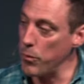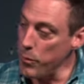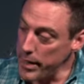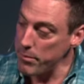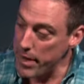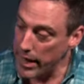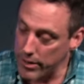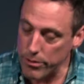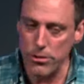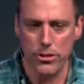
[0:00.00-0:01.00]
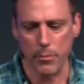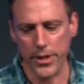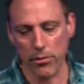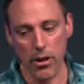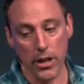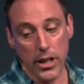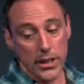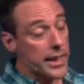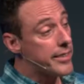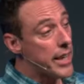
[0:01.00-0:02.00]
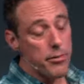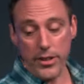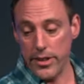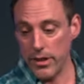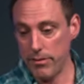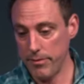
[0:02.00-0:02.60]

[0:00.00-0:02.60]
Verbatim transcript: we may do something wrong, like David did,